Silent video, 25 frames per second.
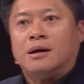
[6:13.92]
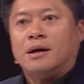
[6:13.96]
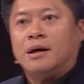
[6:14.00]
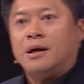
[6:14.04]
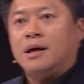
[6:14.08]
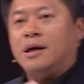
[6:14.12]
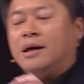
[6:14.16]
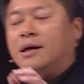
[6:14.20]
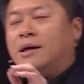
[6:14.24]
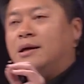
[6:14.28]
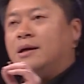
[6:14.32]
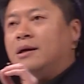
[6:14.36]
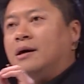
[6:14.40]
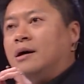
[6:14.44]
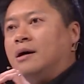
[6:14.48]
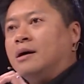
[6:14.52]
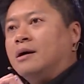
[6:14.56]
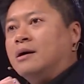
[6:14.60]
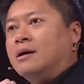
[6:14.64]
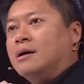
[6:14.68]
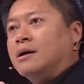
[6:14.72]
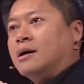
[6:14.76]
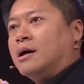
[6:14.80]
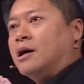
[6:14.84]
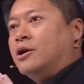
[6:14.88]
in
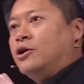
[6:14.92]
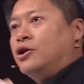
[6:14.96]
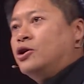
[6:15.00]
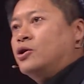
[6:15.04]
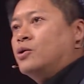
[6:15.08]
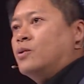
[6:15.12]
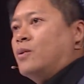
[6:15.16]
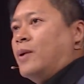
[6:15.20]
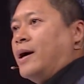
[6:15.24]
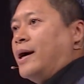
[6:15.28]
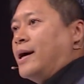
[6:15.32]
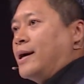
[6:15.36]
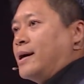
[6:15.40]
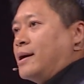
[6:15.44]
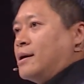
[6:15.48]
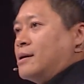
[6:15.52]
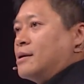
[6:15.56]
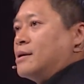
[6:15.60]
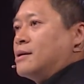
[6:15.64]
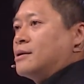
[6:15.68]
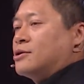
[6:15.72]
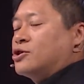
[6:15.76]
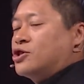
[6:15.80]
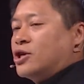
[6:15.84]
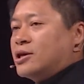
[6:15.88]
a new way,
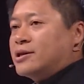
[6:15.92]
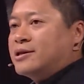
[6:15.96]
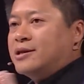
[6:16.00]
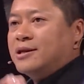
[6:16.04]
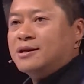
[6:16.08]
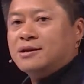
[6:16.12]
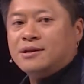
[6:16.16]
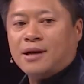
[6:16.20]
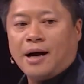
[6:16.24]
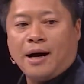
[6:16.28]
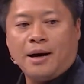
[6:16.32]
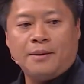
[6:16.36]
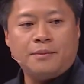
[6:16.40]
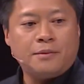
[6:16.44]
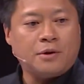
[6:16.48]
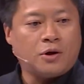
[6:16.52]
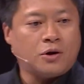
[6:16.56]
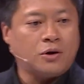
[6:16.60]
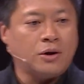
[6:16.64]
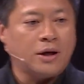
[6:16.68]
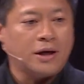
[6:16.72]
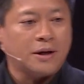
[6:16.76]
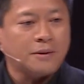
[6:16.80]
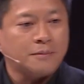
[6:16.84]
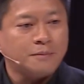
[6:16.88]
just-in-time
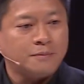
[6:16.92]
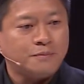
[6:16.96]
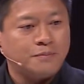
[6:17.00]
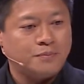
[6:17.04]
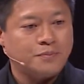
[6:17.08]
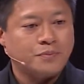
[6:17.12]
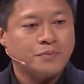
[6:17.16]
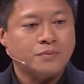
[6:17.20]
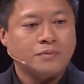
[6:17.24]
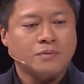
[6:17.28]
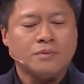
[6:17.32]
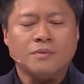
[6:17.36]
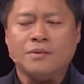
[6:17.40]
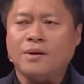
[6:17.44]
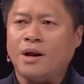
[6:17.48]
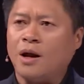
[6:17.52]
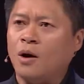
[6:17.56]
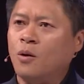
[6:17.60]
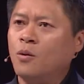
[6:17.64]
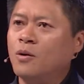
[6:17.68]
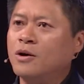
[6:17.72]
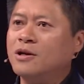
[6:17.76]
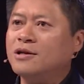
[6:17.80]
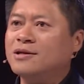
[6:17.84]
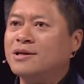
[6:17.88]
learning.
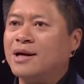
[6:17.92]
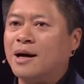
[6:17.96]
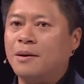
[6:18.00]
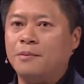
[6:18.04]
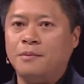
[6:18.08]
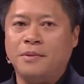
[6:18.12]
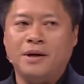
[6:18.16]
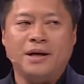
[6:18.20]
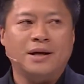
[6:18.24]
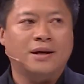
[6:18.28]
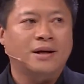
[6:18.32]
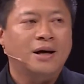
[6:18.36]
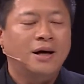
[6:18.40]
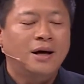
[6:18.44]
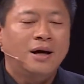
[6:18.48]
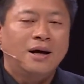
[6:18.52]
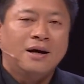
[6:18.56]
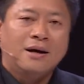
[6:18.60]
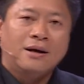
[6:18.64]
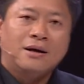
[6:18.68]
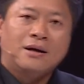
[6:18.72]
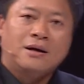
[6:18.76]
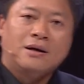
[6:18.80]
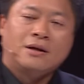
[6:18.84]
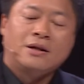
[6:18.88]
What does that mean?
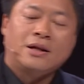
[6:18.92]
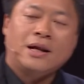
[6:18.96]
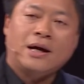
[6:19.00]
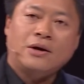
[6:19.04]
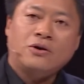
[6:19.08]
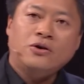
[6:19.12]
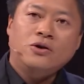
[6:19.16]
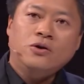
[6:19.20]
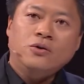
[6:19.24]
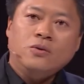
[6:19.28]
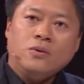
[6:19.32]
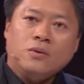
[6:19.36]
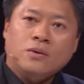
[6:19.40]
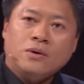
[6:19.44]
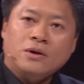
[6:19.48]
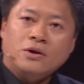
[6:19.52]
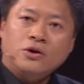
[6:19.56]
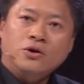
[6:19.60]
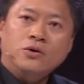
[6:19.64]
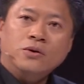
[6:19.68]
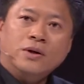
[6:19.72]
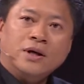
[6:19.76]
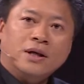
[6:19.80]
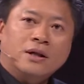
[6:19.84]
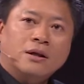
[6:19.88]
Now,
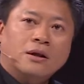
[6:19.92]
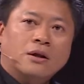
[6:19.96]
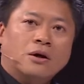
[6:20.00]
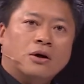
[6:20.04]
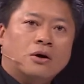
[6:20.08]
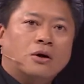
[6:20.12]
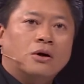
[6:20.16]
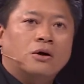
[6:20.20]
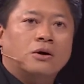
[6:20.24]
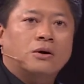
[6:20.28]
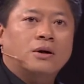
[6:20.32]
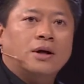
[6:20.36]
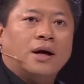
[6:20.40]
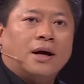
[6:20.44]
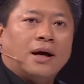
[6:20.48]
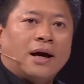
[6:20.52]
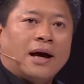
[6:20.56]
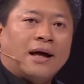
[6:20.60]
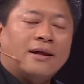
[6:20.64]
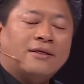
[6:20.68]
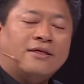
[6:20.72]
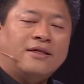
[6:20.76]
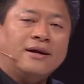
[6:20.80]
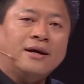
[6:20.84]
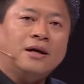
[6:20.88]
you can learn
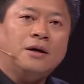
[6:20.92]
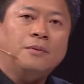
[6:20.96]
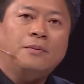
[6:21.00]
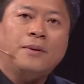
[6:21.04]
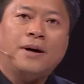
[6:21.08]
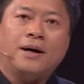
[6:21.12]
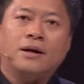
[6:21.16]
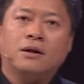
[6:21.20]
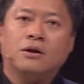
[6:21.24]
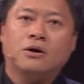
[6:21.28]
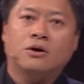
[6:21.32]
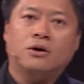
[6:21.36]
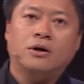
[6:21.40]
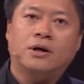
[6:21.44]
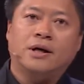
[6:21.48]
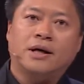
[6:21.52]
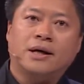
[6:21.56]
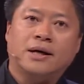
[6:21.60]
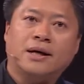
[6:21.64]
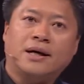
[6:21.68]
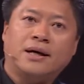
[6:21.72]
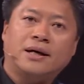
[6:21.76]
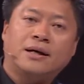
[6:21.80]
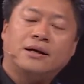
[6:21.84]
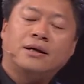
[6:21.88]
and think about
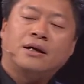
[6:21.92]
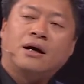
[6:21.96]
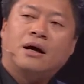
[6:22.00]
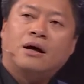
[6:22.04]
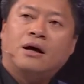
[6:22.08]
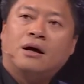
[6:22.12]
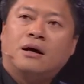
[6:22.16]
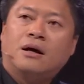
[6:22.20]
learning in